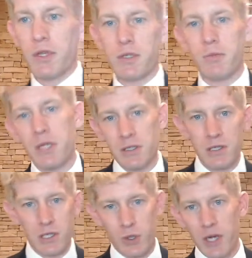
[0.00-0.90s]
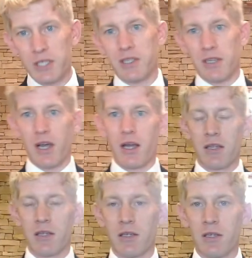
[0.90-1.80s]
does it mean to trust God?
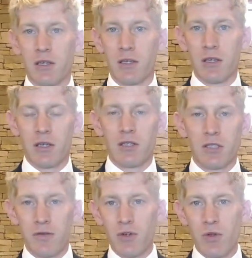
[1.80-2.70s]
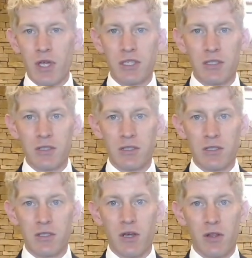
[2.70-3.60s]
Do you ever do this?
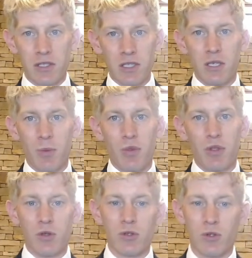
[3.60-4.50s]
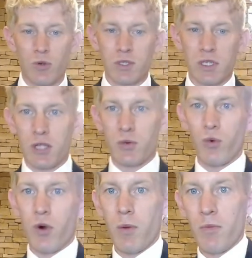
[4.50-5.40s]
Now, this is something you can do as it gets
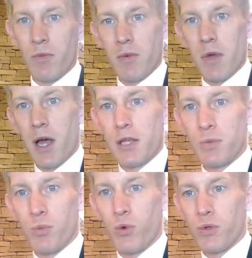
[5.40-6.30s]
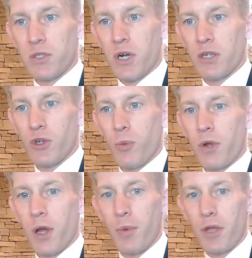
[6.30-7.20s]
warm, uh, as pools start to
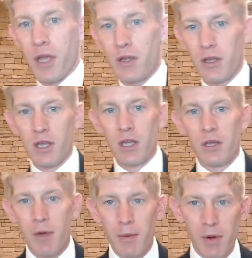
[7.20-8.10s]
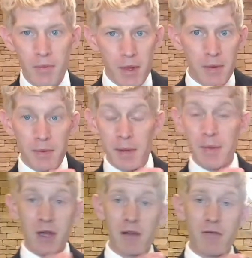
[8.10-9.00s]
open up again. Remember, maybe,
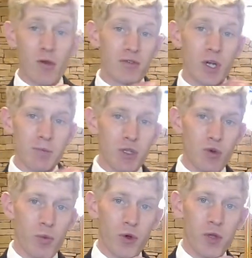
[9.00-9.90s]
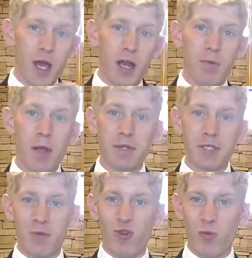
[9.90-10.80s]
maybe none of you have jumped into a pool yet, or maybe
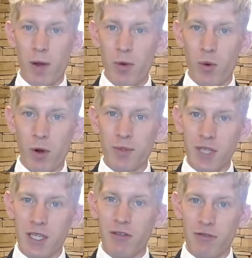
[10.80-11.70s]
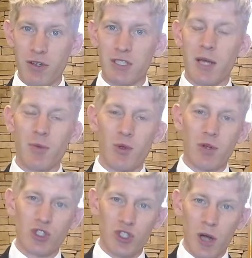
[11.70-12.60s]
some of you remember what it was like the first time you had
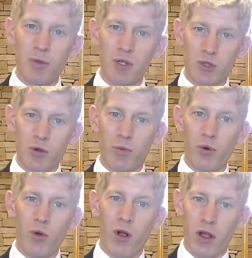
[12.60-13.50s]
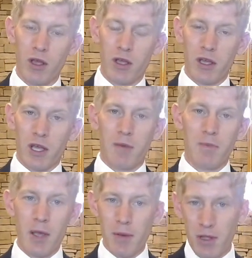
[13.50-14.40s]
to jump into a pool. And
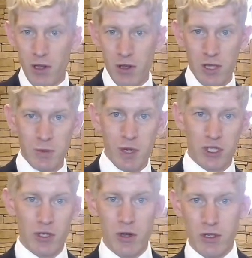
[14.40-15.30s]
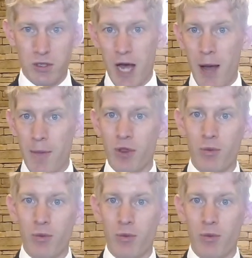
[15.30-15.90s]
maybe in this picture, there's a mom in